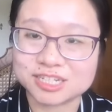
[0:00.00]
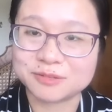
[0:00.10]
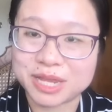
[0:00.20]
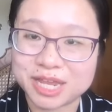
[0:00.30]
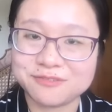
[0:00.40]

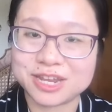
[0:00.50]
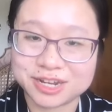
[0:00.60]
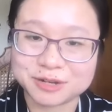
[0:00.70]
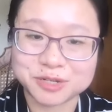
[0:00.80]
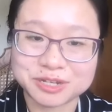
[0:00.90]
behavior in
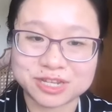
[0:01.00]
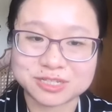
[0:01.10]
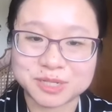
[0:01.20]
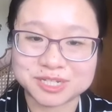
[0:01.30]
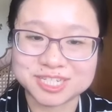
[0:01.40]
the previous
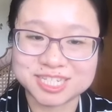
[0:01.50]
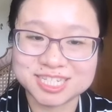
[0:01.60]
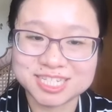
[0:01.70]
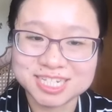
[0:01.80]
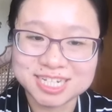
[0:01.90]

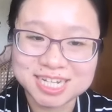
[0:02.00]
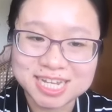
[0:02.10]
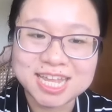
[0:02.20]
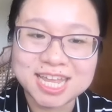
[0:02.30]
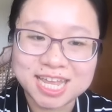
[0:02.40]
months.
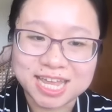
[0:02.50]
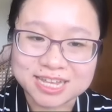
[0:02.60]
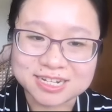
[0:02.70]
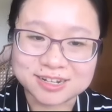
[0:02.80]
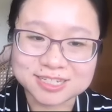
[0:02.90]

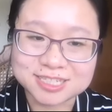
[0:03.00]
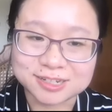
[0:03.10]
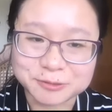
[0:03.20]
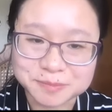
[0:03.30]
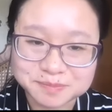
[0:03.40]
And
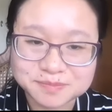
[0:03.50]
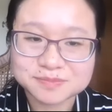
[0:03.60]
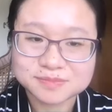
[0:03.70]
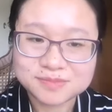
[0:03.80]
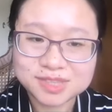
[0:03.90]
also,
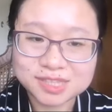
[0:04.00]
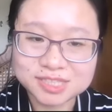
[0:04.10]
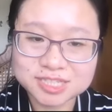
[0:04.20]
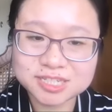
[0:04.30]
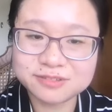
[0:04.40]

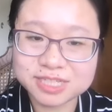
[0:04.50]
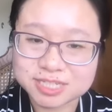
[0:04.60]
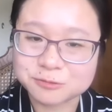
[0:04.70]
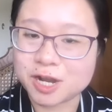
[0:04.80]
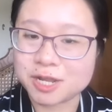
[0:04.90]
the survey
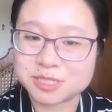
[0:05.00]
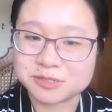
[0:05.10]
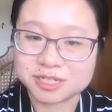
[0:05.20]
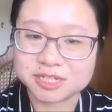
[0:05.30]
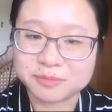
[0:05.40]
describes
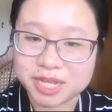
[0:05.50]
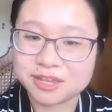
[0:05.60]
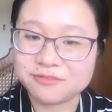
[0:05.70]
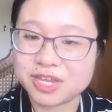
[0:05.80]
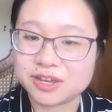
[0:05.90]
the
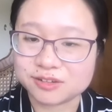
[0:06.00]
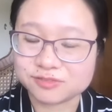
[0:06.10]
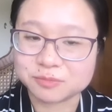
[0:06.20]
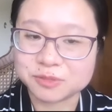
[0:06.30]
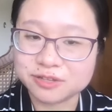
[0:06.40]
behavior of
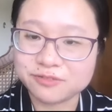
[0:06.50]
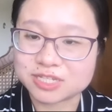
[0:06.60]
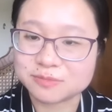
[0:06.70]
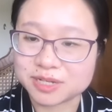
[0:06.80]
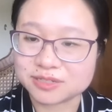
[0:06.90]
the
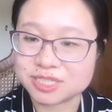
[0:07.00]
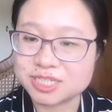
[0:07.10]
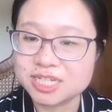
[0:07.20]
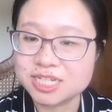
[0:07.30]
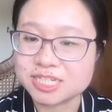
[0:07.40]
previous months.
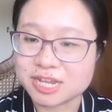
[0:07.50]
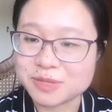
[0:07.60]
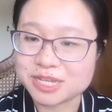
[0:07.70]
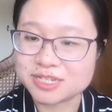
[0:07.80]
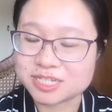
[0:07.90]
That
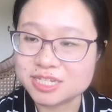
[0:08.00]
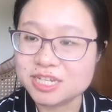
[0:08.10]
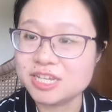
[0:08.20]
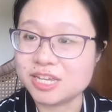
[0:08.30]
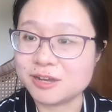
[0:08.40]
means
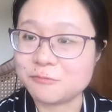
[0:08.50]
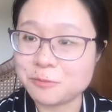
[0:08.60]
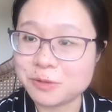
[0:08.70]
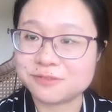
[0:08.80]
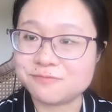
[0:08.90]
what
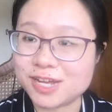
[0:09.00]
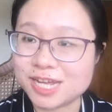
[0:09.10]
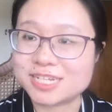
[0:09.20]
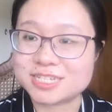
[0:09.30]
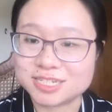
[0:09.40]
we
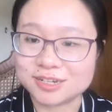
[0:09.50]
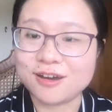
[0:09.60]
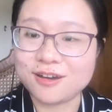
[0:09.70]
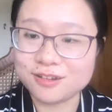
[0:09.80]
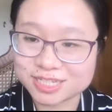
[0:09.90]
defined is the
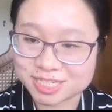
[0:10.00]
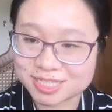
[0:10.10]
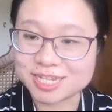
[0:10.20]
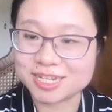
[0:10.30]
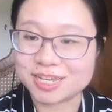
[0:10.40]
August
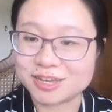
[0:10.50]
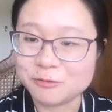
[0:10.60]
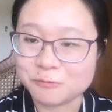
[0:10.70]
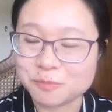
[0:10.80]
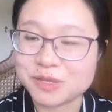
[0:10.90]
data
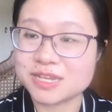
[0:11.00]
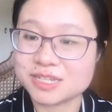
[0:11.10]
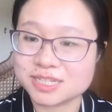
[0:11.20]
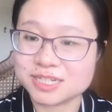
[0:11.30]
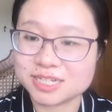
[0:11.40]
will be
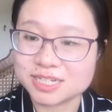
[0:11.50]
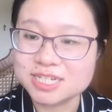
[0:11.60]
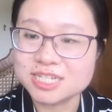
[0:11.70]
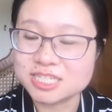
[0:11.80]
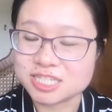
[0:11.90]
the
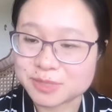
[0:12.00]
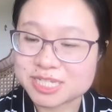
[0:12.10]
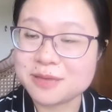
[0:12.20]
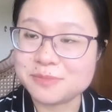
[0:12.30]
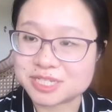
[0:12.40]

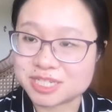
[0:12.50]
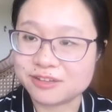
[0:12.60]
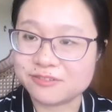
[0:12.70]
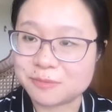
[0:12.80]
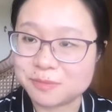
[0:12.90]
September
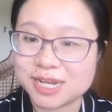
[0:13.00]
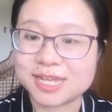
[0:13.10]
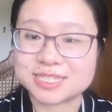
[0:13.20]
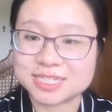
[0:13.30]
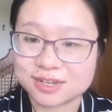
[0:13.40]
survey
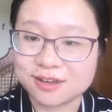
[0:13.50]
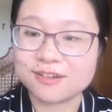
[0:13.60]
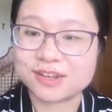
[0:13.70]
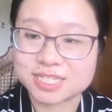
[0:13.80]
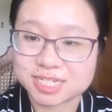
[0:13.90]
plus the
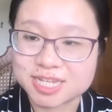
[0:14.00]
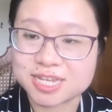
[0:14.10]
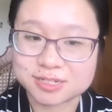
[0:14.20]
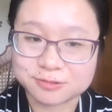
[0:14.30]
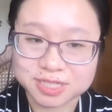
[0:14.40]
August
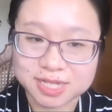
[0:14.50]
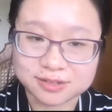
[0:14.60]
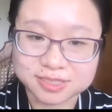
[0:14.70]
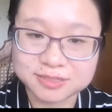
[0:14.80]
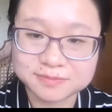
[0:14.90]
test
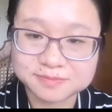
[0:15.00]
results.